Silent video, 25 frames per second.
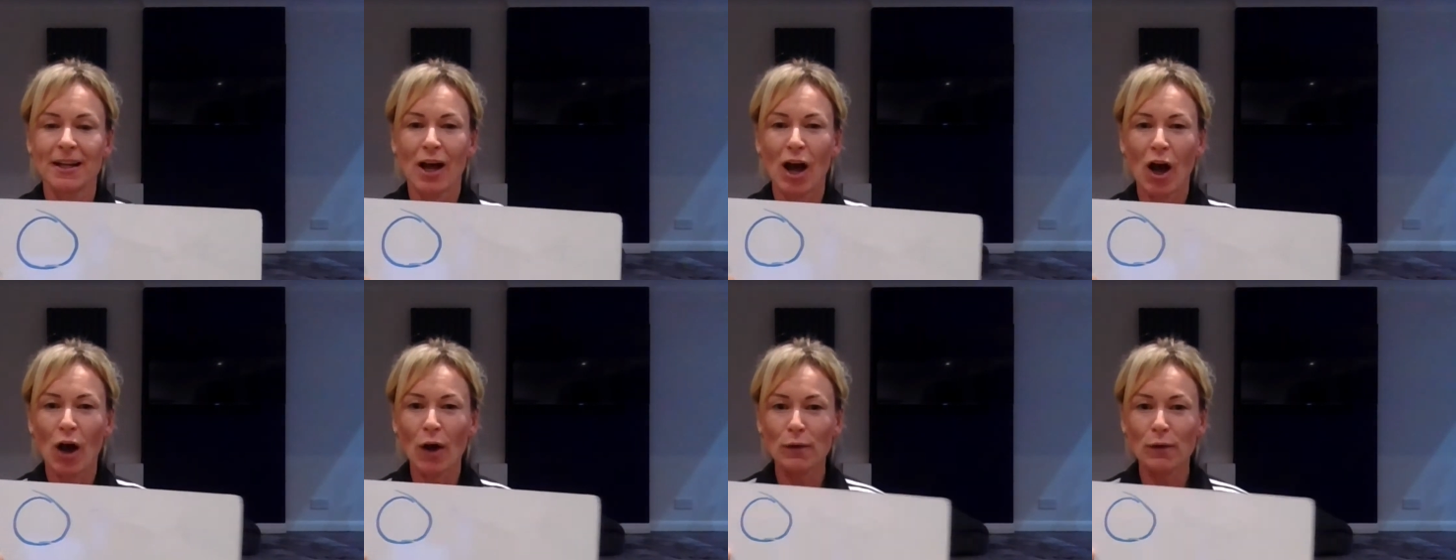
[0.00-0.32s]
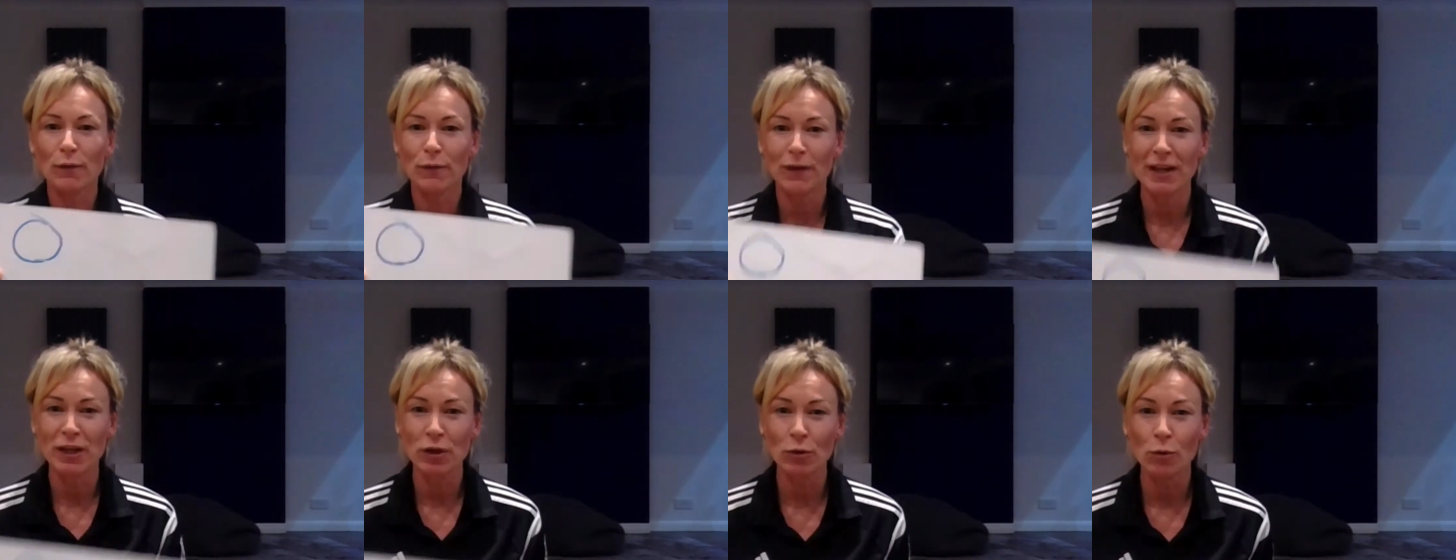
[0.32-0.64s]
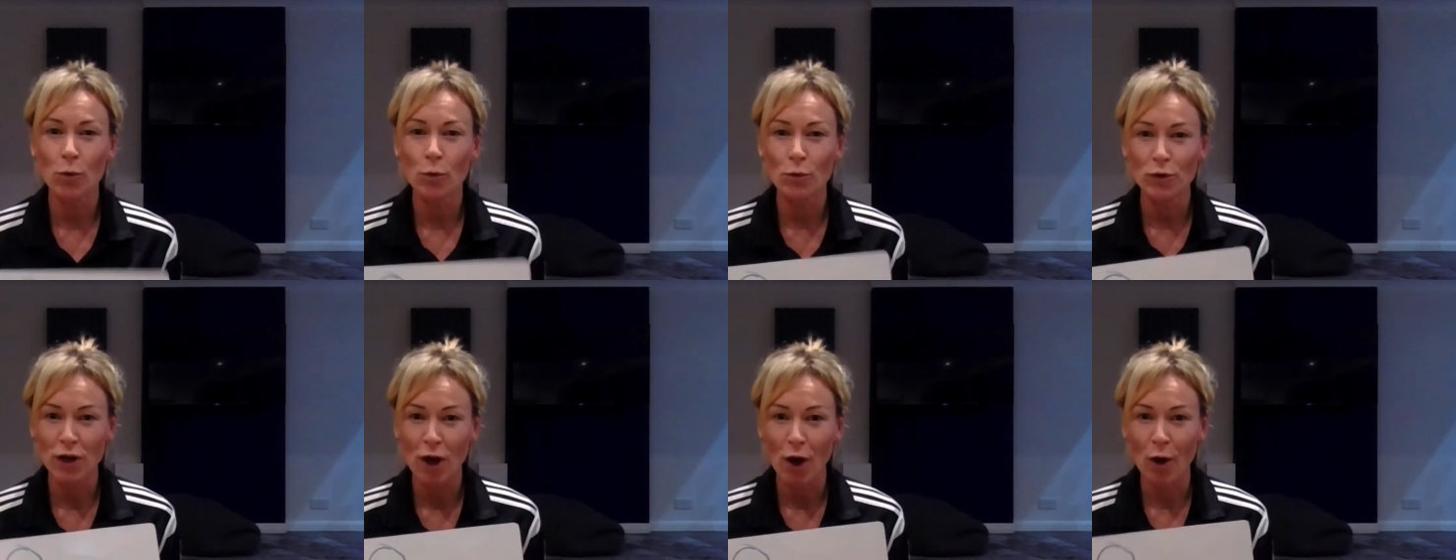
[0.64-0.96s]
Hopefully you
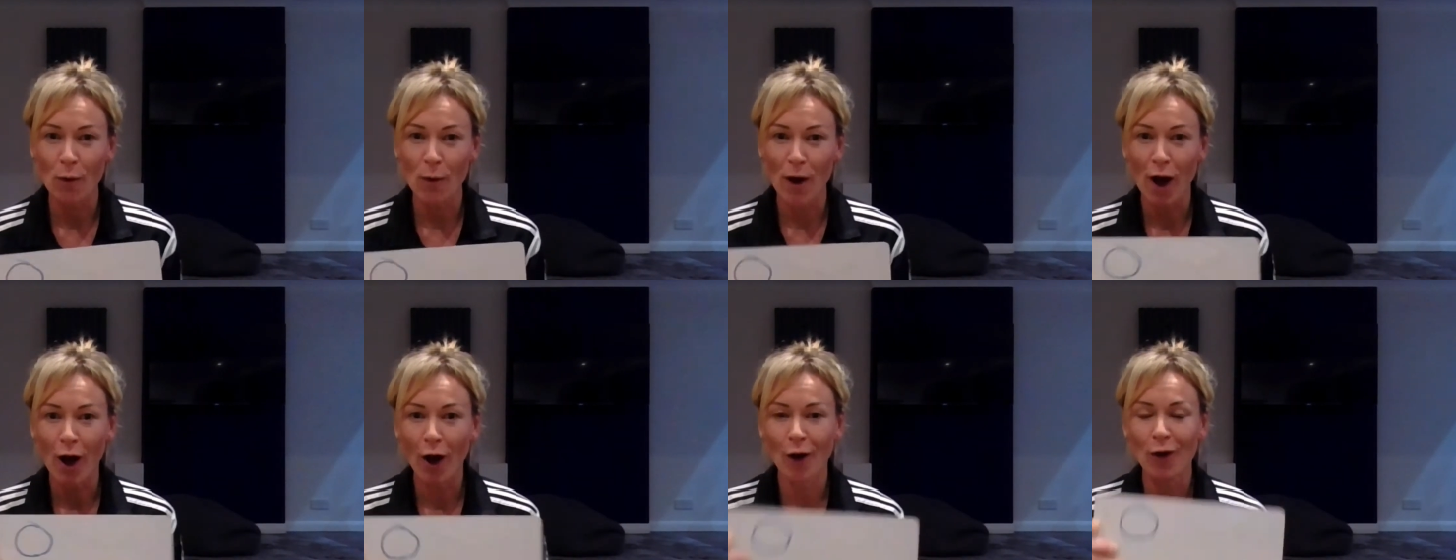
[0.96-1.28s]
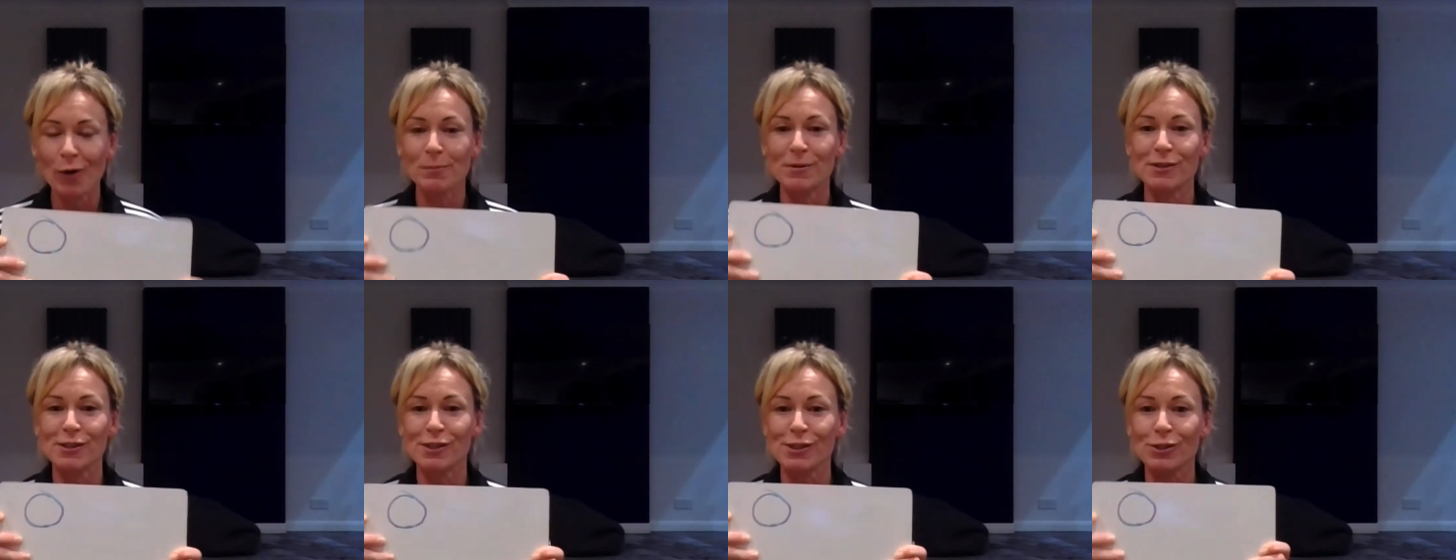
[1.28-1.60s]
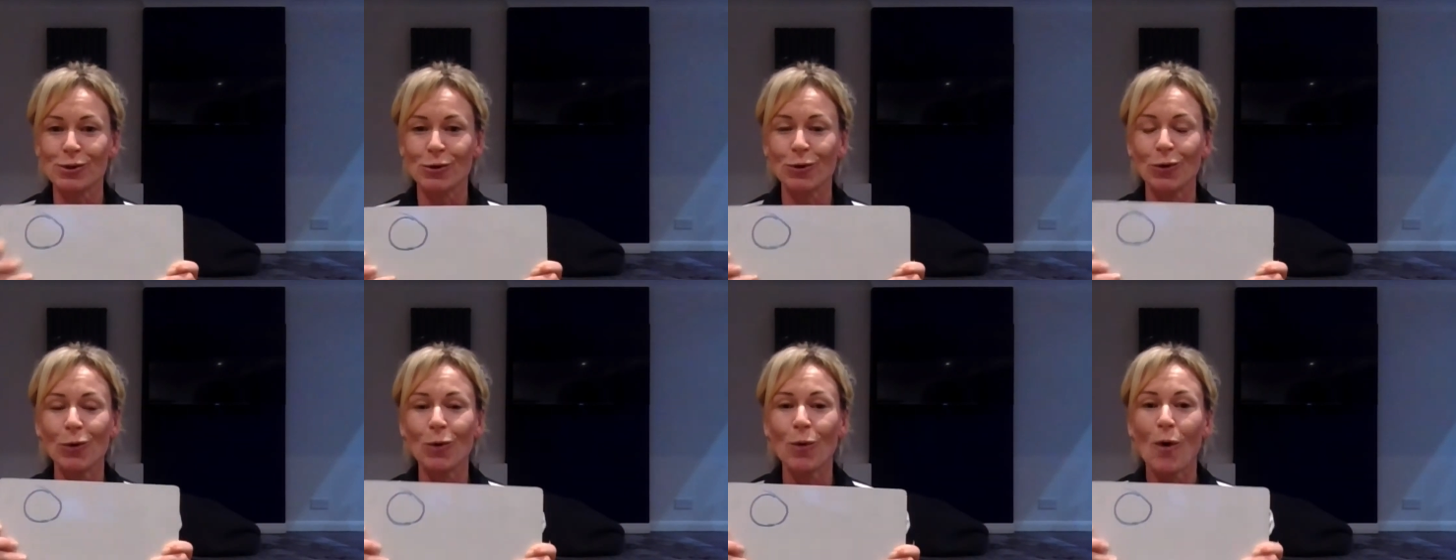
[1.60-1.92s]
all know at home and
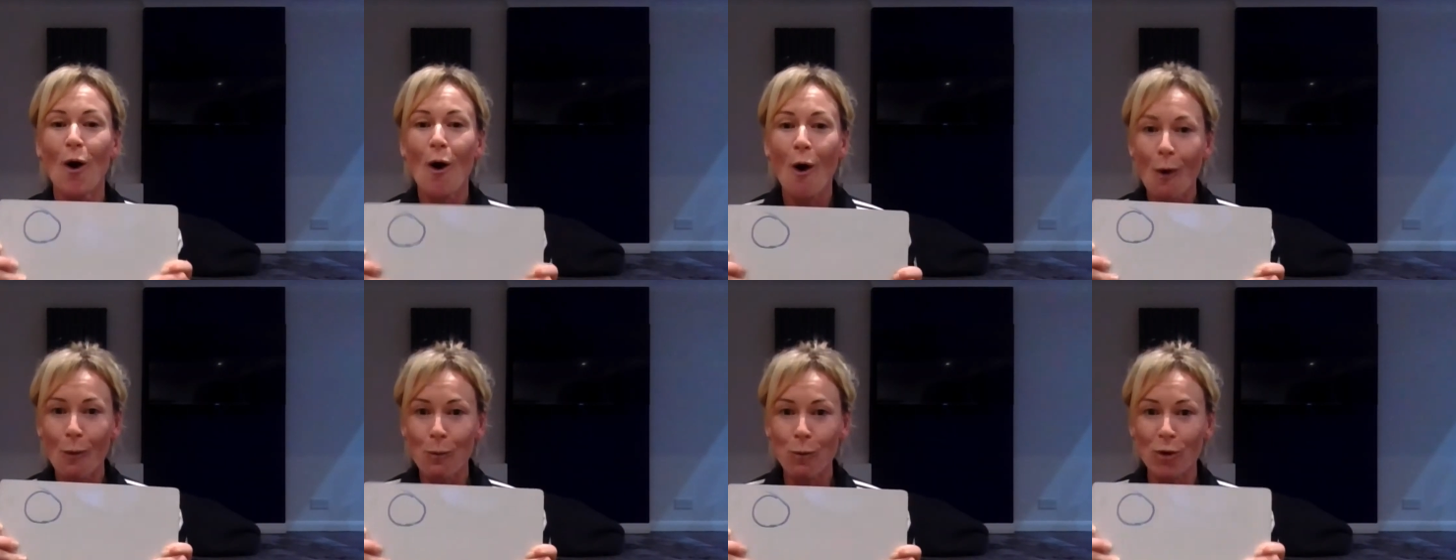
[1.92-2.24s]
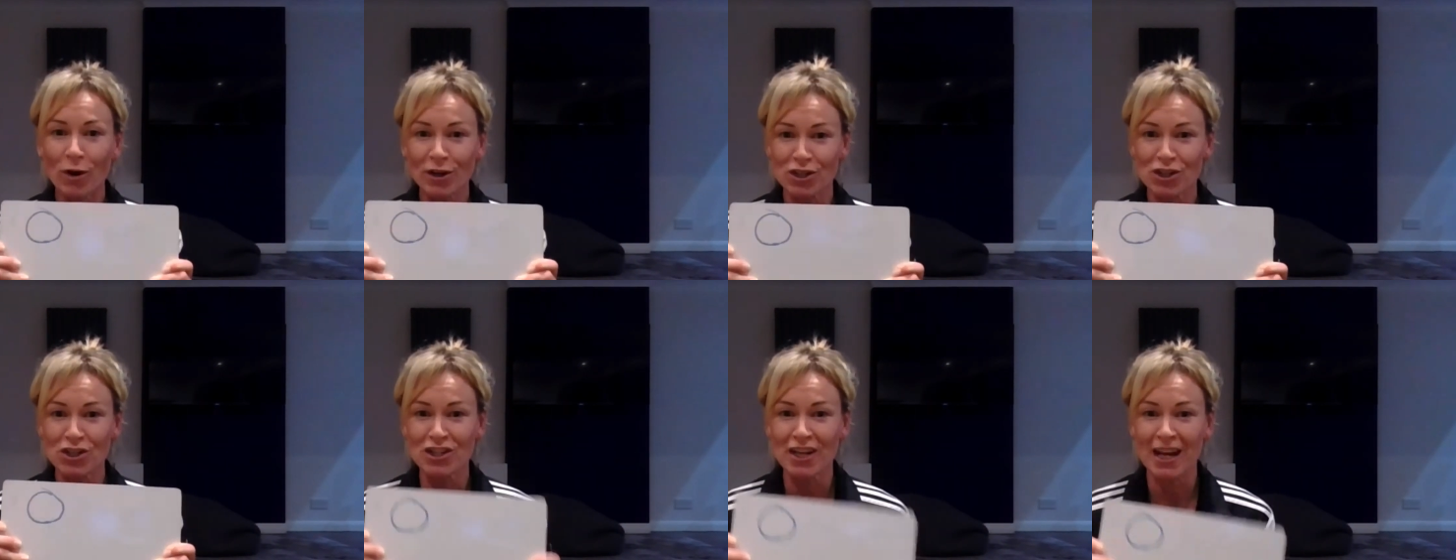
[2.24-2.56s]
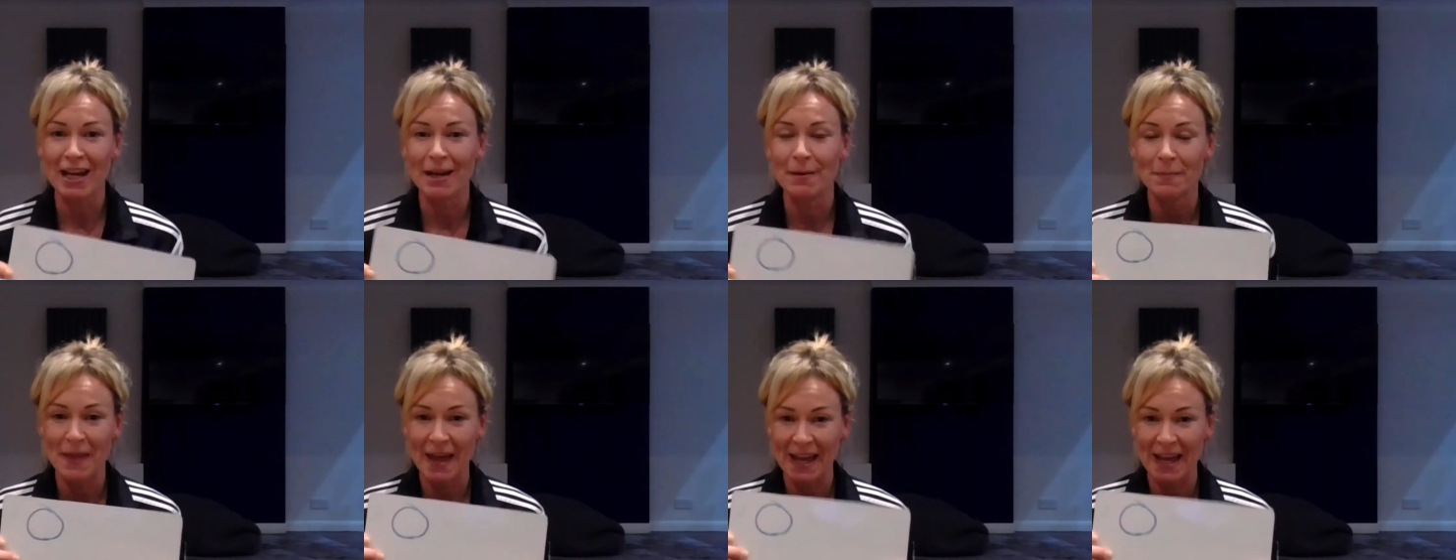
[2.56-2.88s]
school what
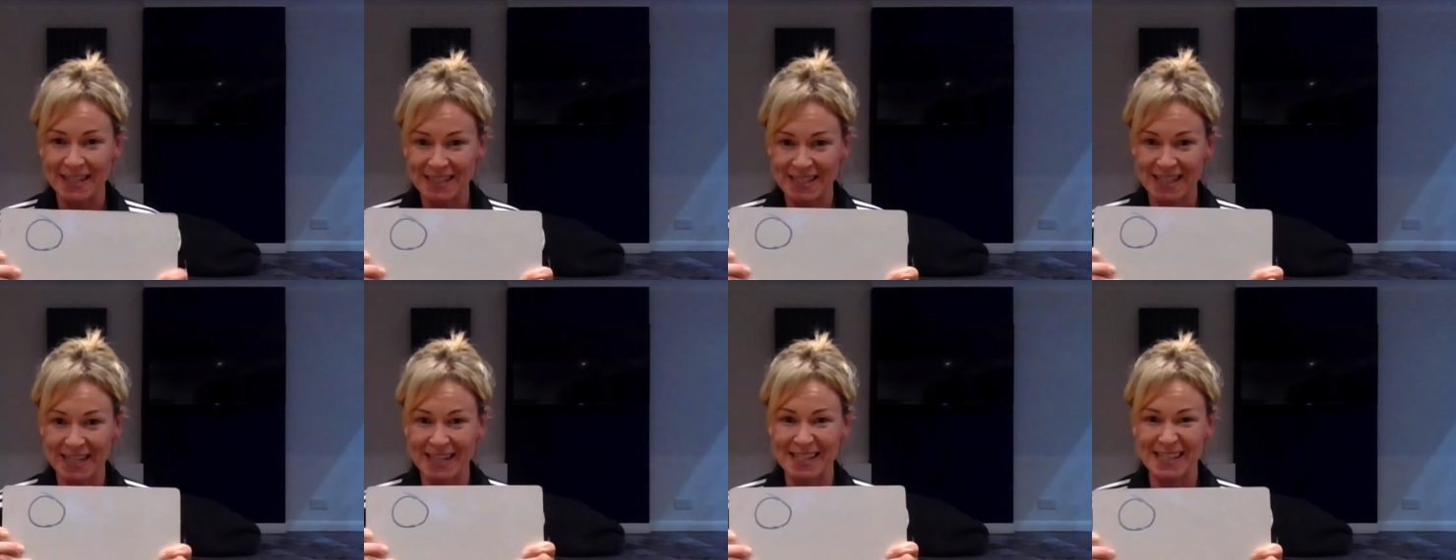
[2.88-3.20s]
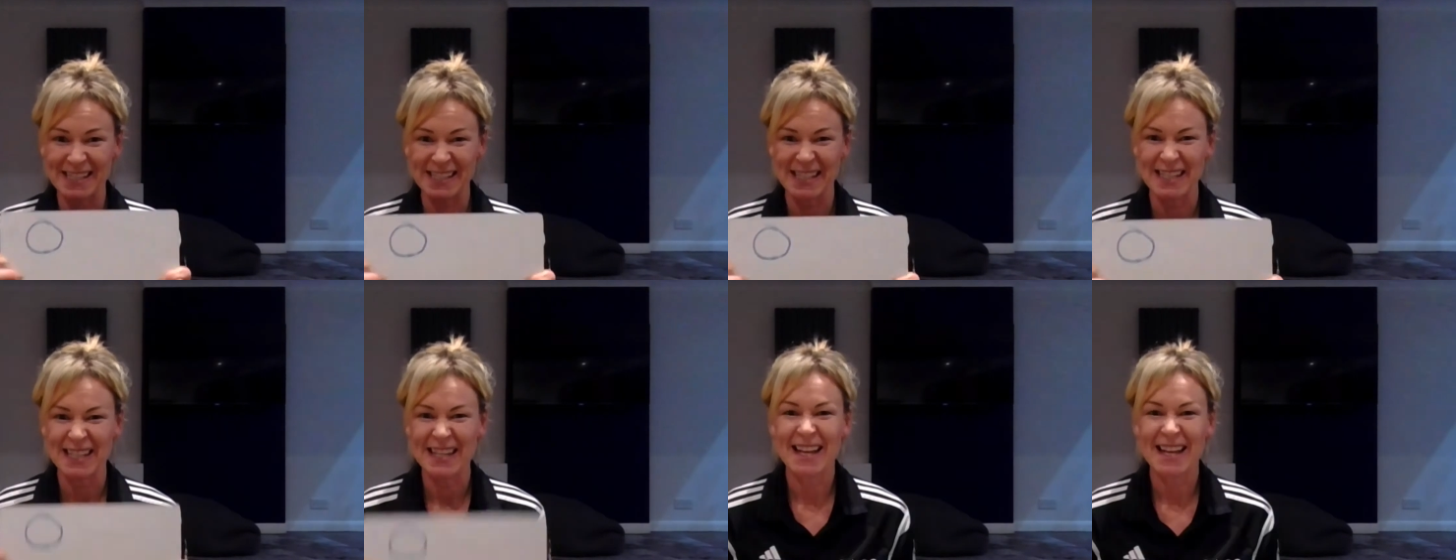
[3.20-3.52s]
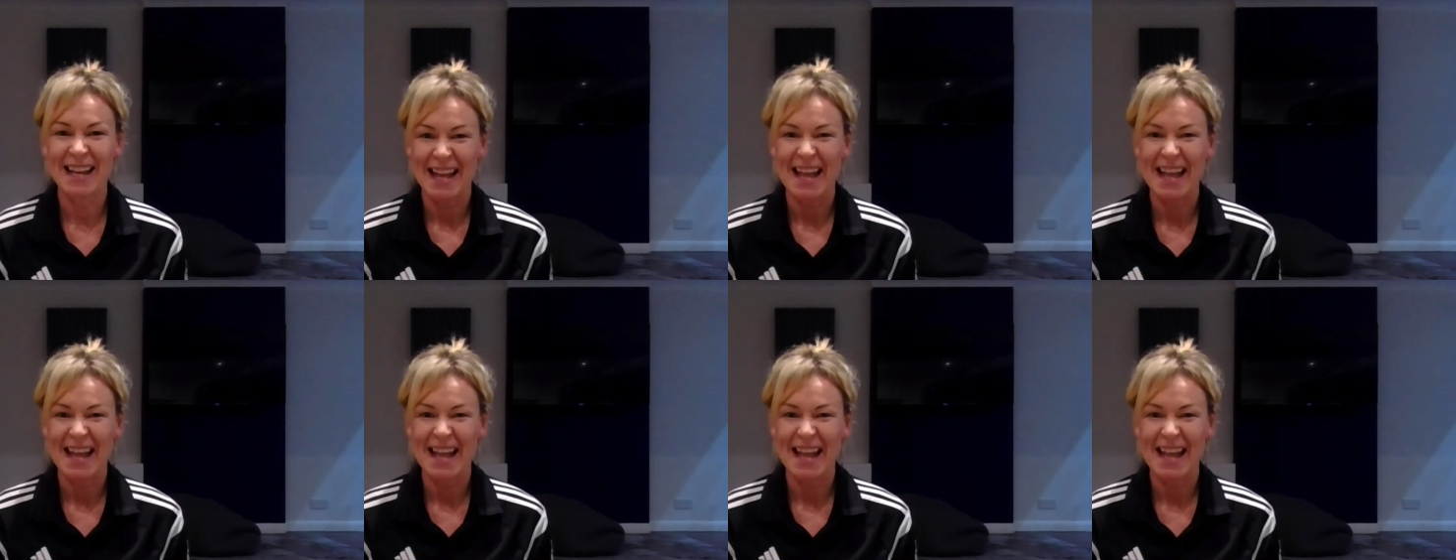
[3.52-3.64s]
shape that is.